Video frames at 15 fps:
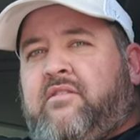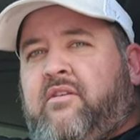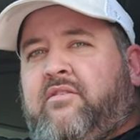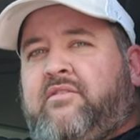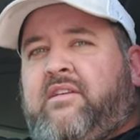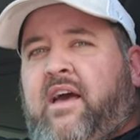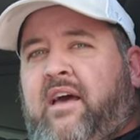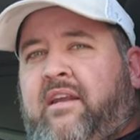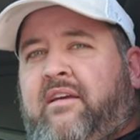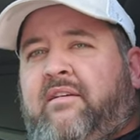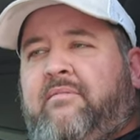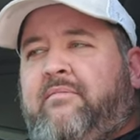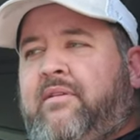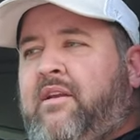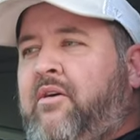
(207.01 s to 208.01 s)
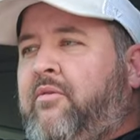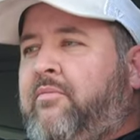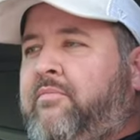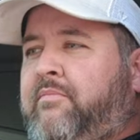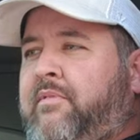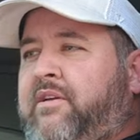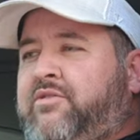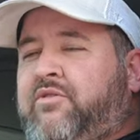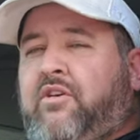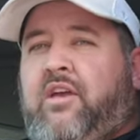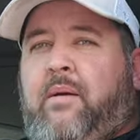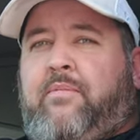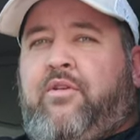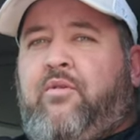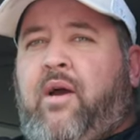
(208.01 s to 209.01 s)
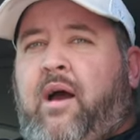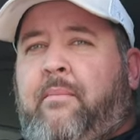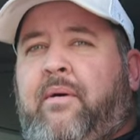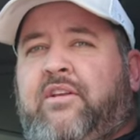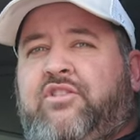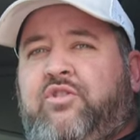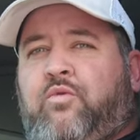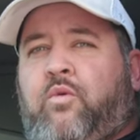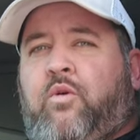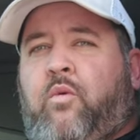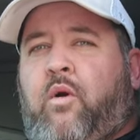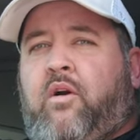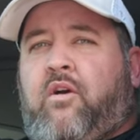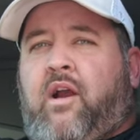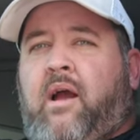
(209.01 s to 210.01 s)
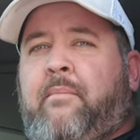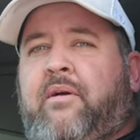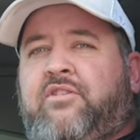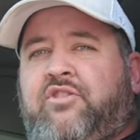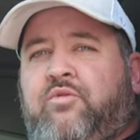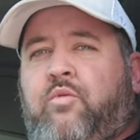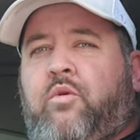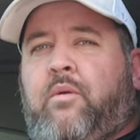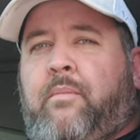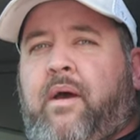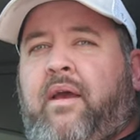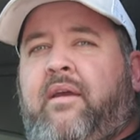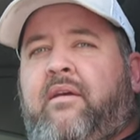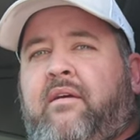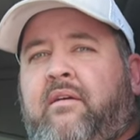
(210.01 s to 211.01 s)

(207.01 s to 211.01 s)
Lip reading: So it's kind of, you know, it's really up to you how much you want to work or how much you want to make.